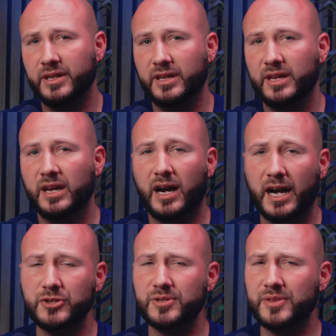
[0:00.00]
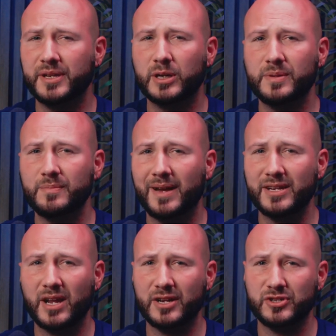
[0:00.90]
Hydrogen therapy might
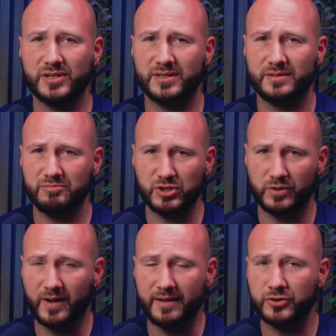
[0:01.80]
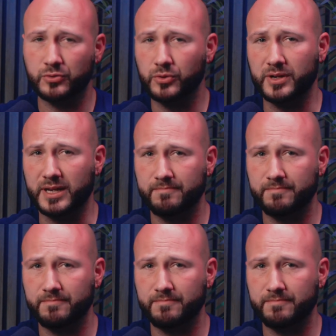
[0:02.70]
not just survive scrutiny.